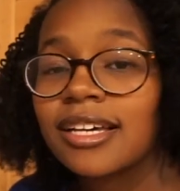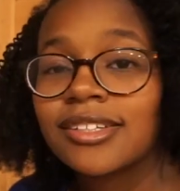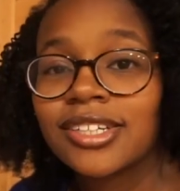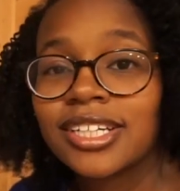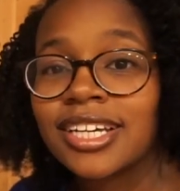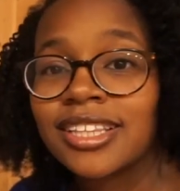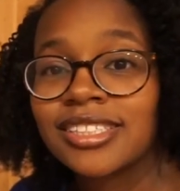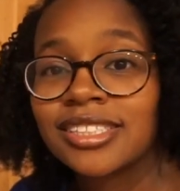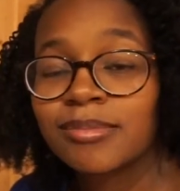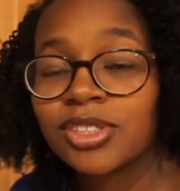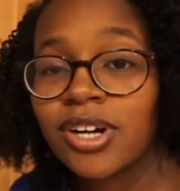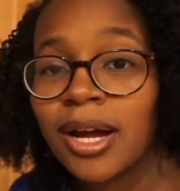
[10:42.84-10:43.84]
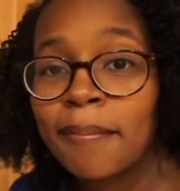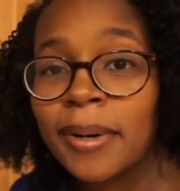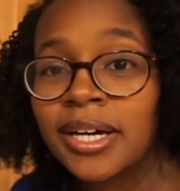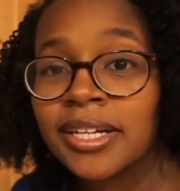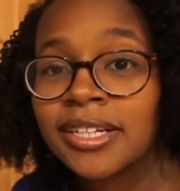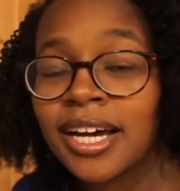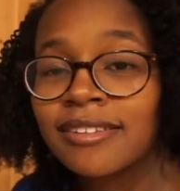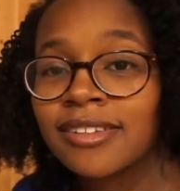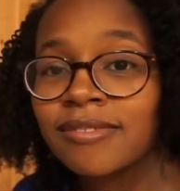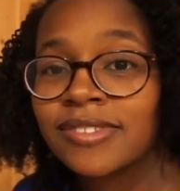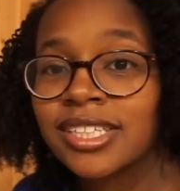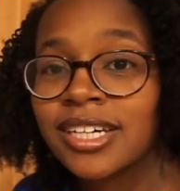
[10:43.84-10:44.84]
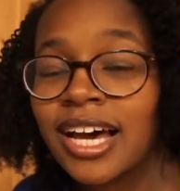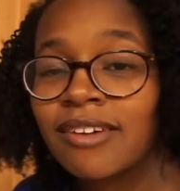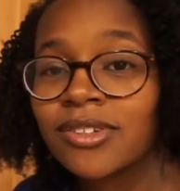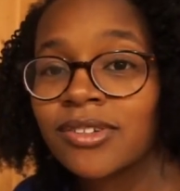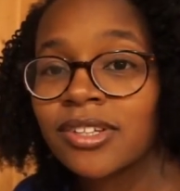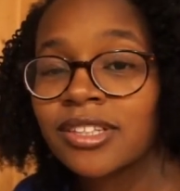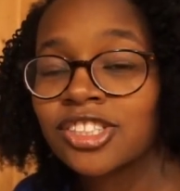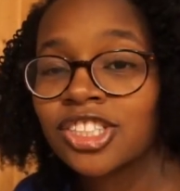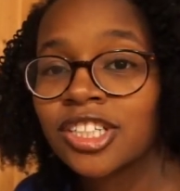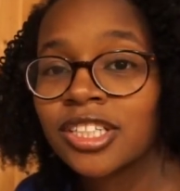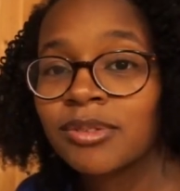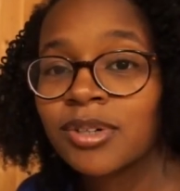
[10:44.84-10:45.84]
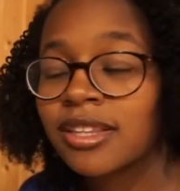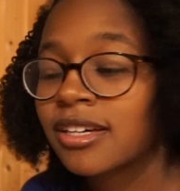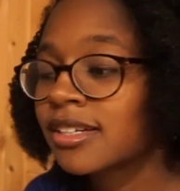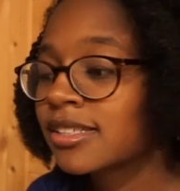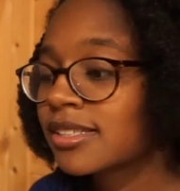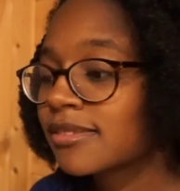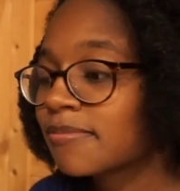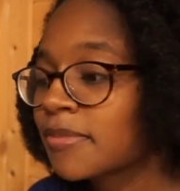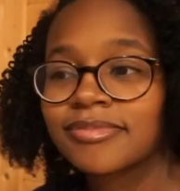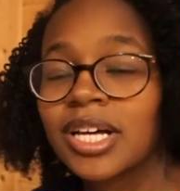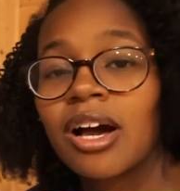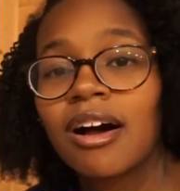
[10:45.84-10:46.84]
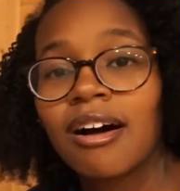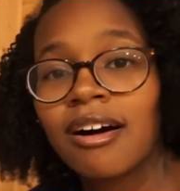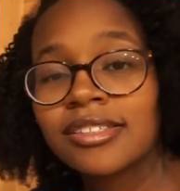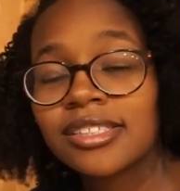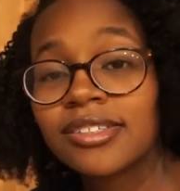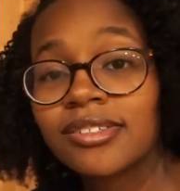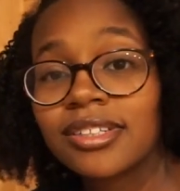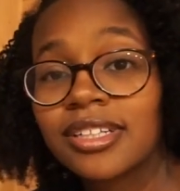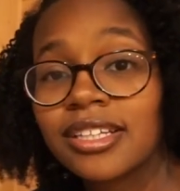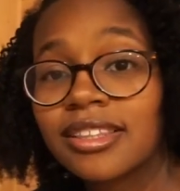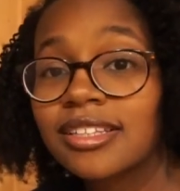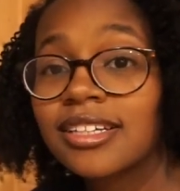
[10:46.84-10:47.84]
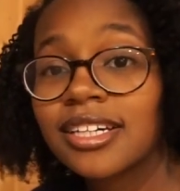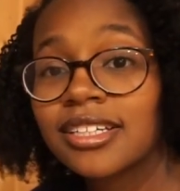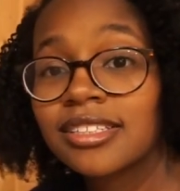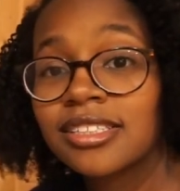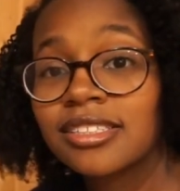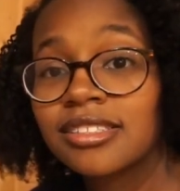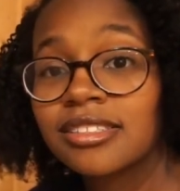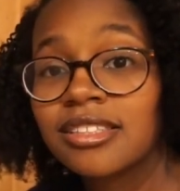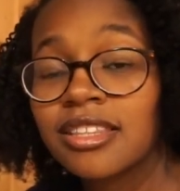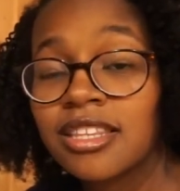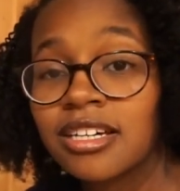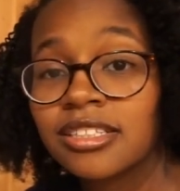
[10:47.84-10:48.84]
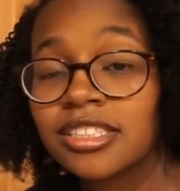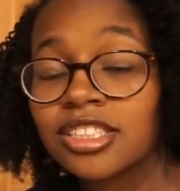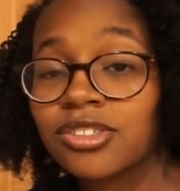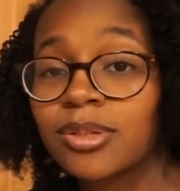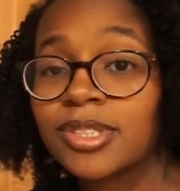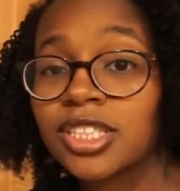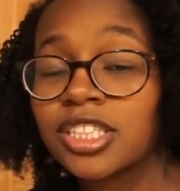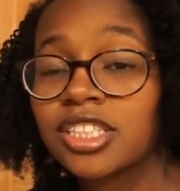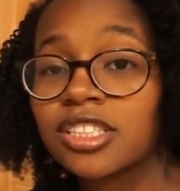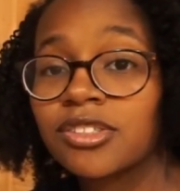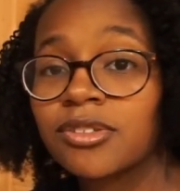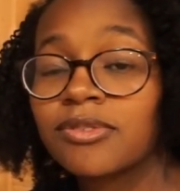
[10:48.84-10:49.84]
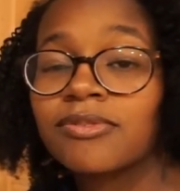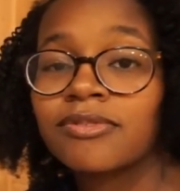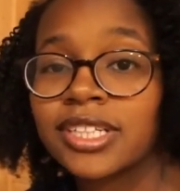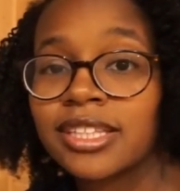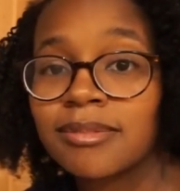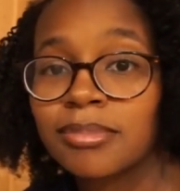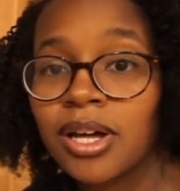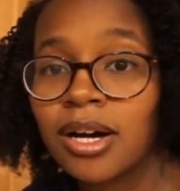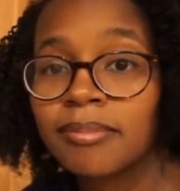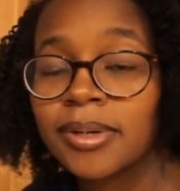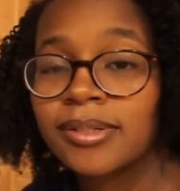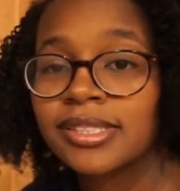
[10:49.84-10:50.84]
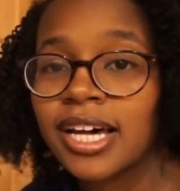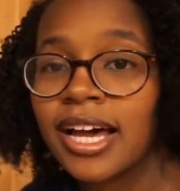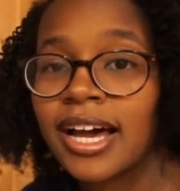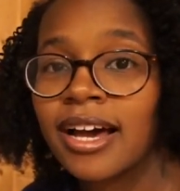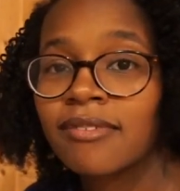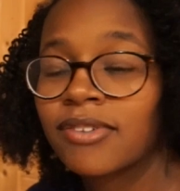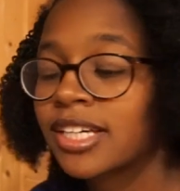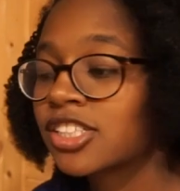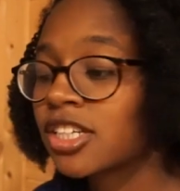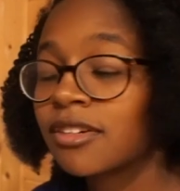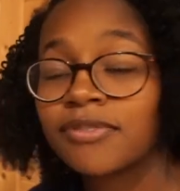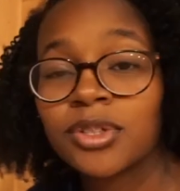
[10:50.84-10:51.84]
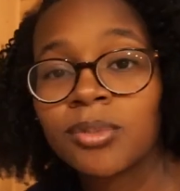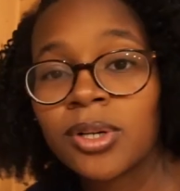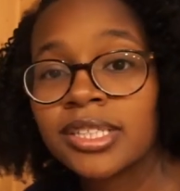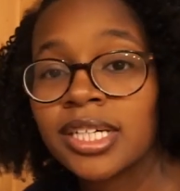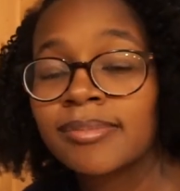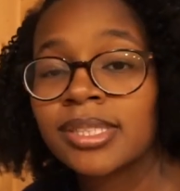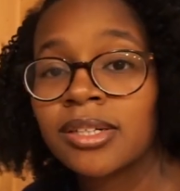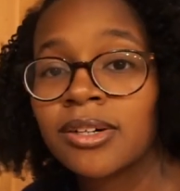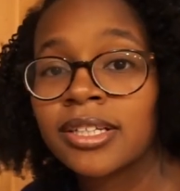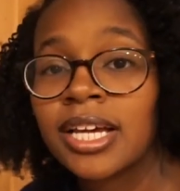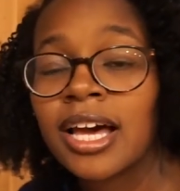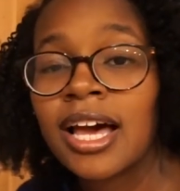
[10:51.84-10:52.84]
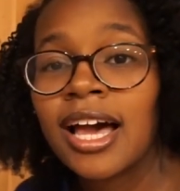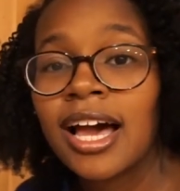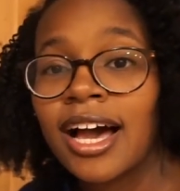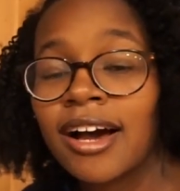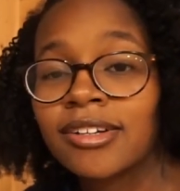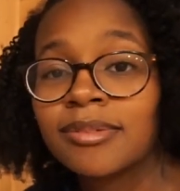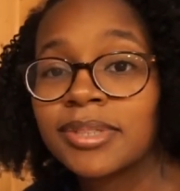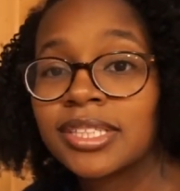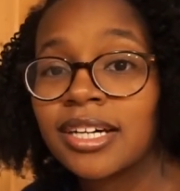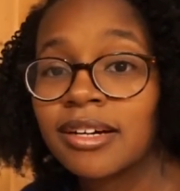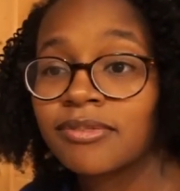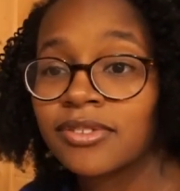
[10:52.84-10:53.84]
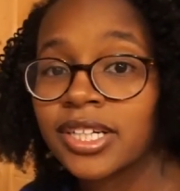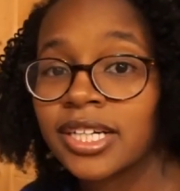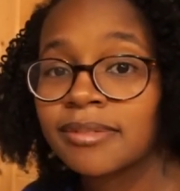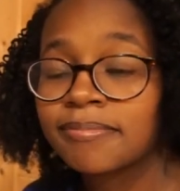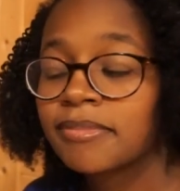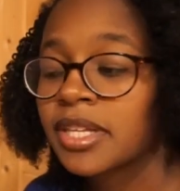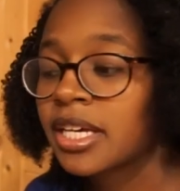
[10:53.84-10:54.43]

you can hit the subscribe button. I'd love to have you on the journey with us. Also, click the link in the description to read the blog post I have. I share a few more tips on how to be debt-free